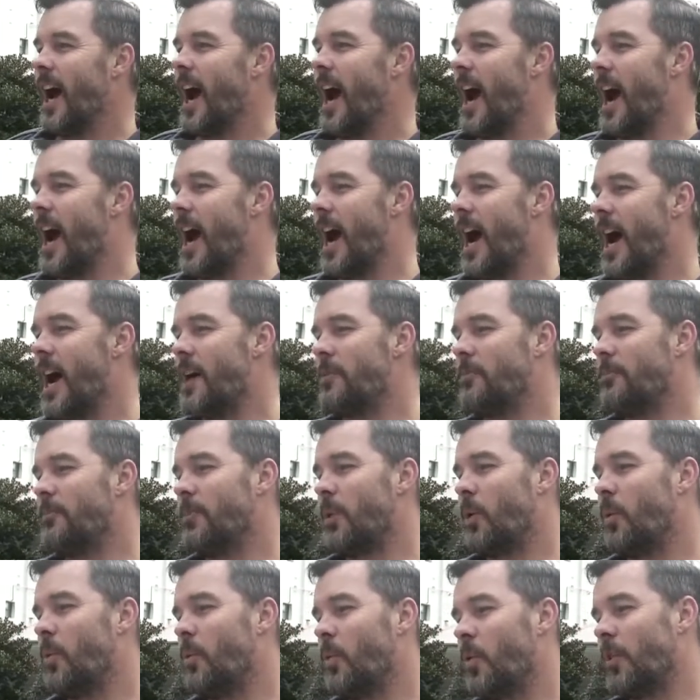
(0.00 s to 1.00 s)

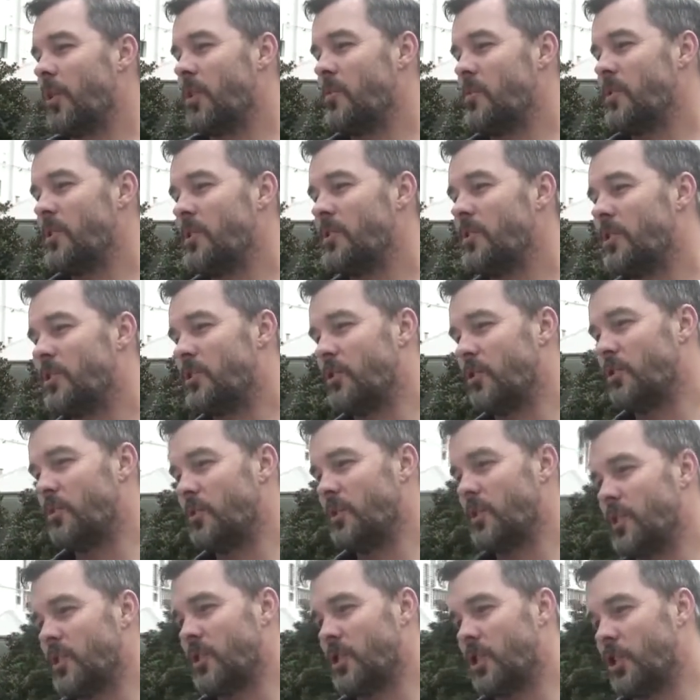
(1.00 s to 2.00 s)
What I wanted to do
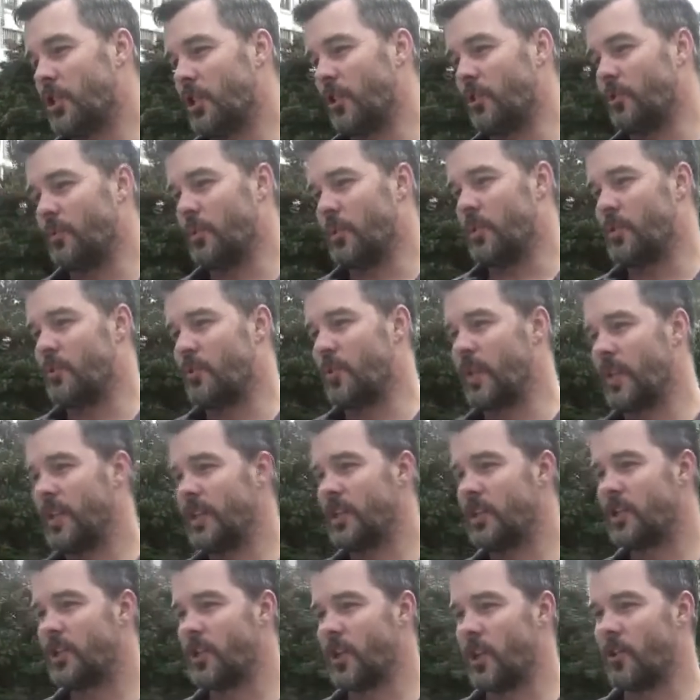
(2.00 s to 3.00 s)
with this shoot was really
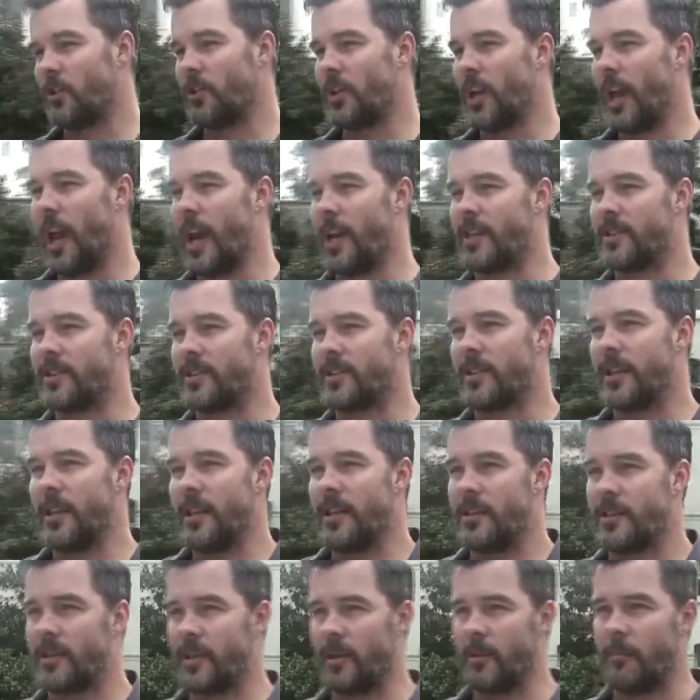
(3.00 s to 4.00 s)
showcase
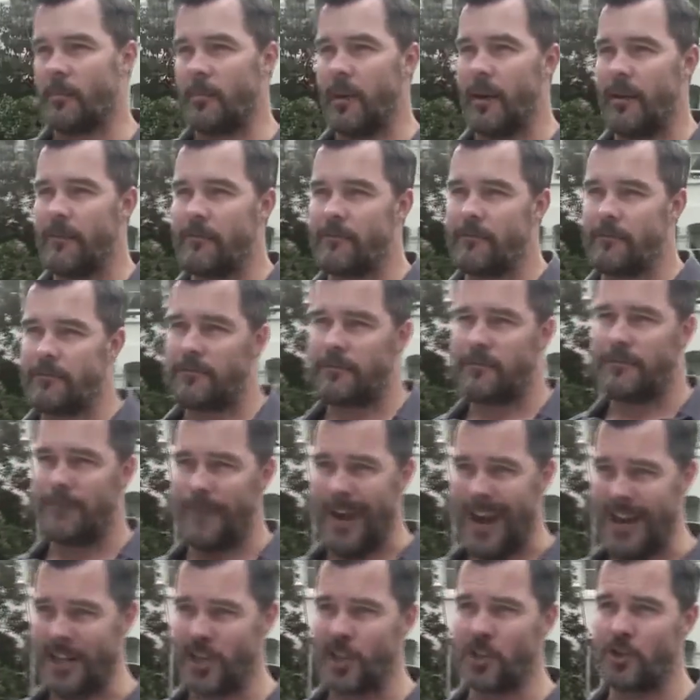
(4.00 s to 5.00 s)
some
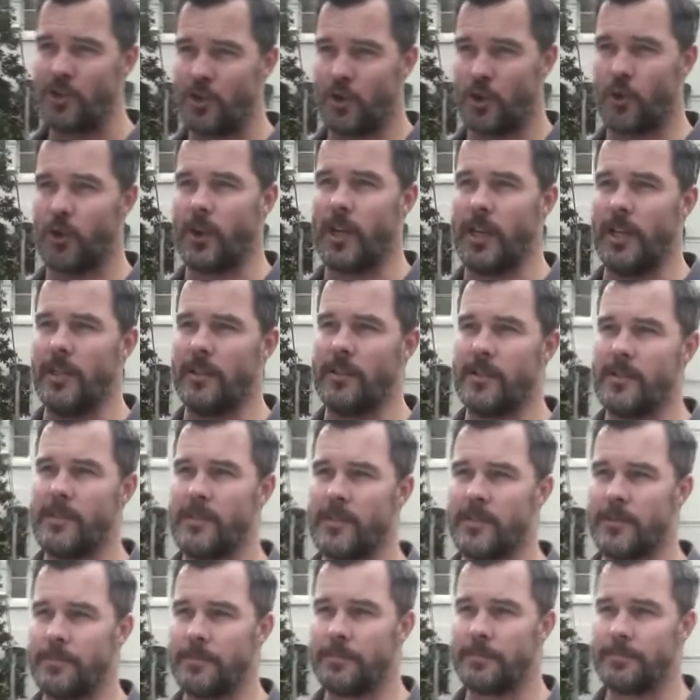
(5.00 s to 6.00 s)
fashion
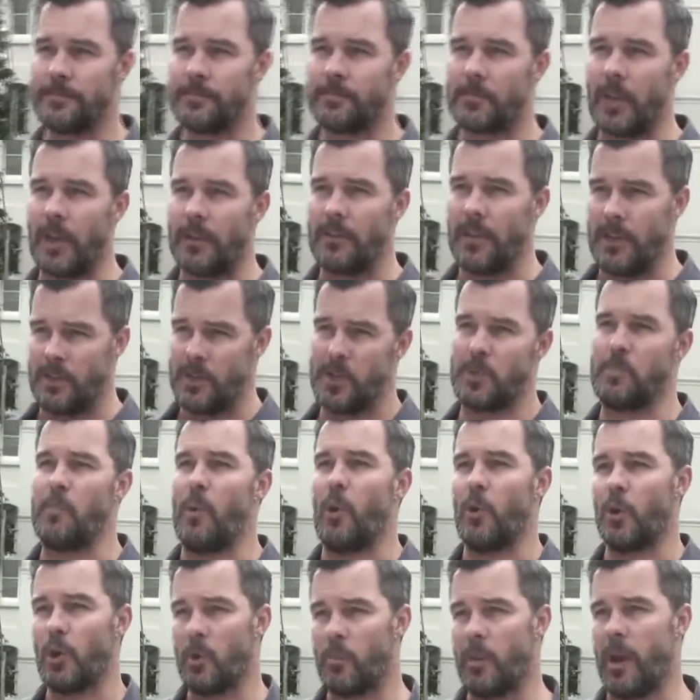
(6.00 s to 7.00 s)
trends that
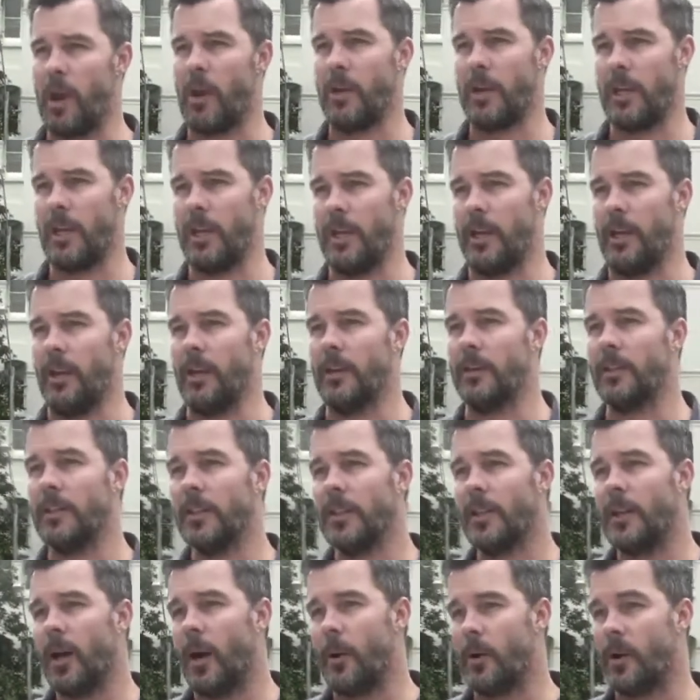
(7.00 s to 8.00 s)
spoke about hair.
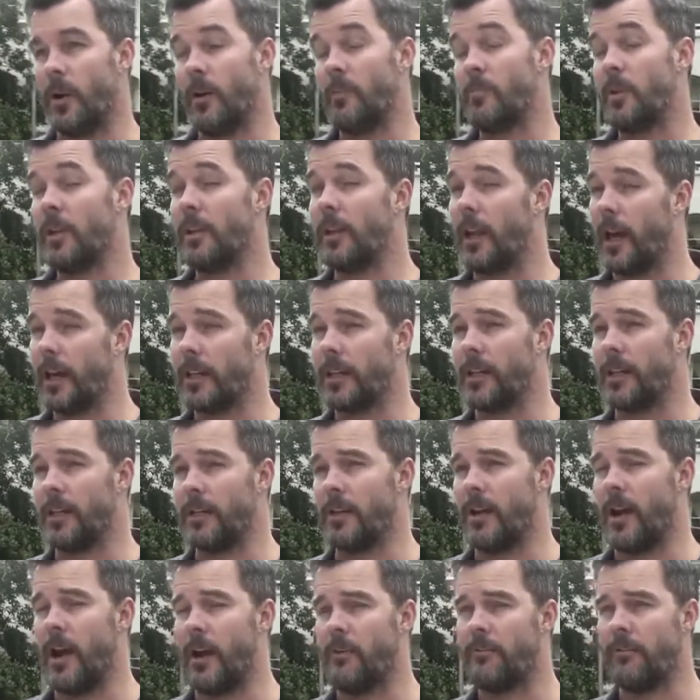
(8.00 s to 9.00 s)
I mean, I've been lucky
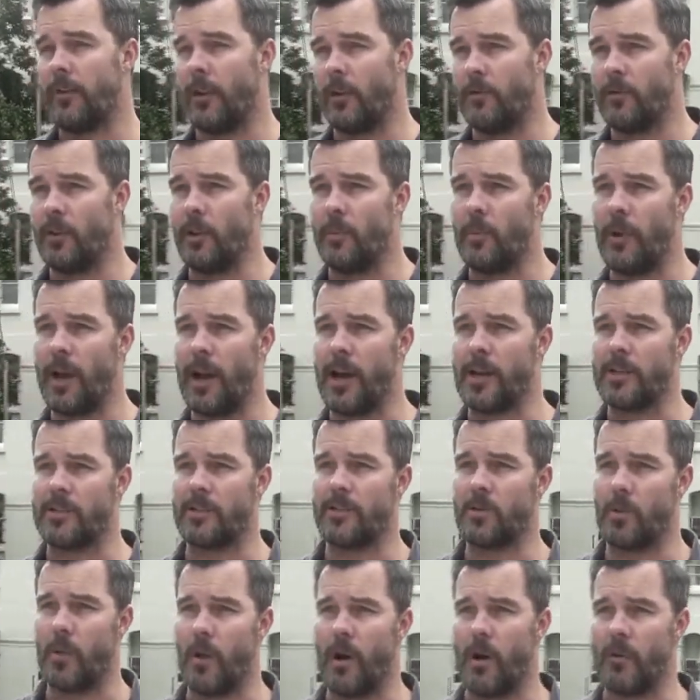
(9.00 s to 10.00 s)
enough over the past
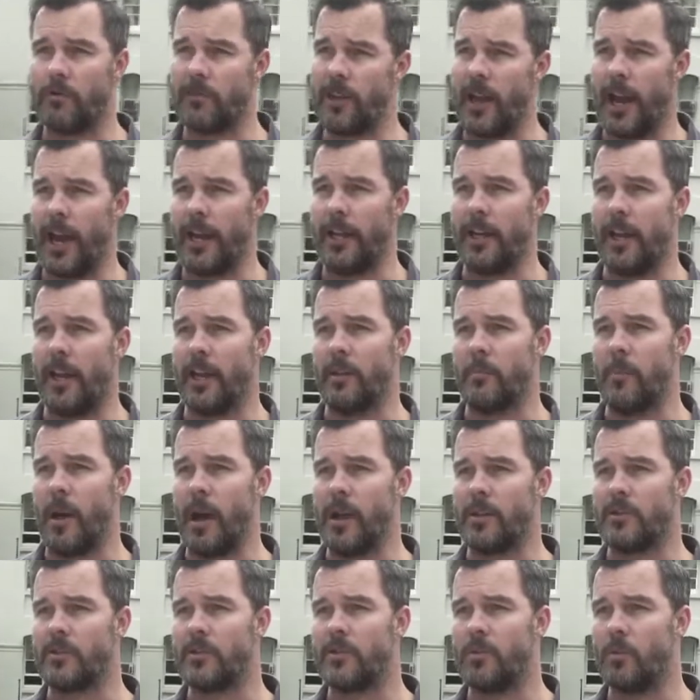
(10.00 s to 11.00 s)
12 to 18
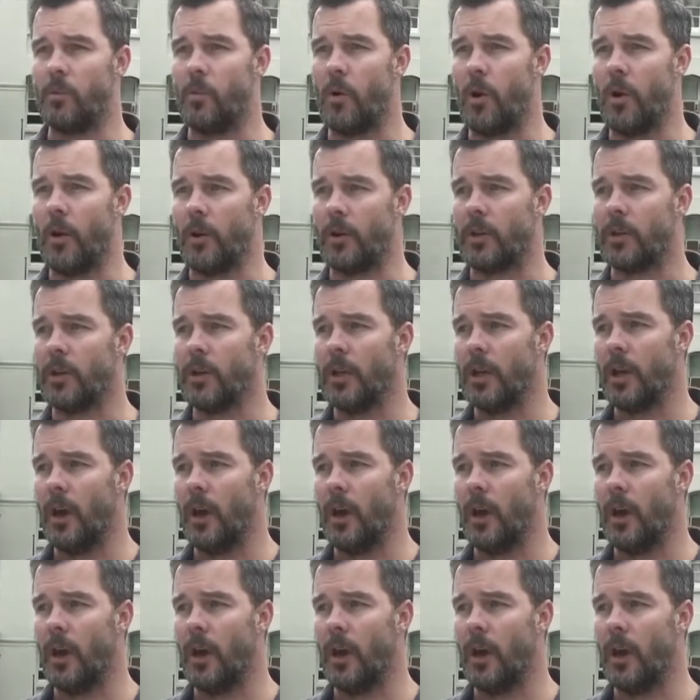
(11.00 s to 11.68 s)
months to work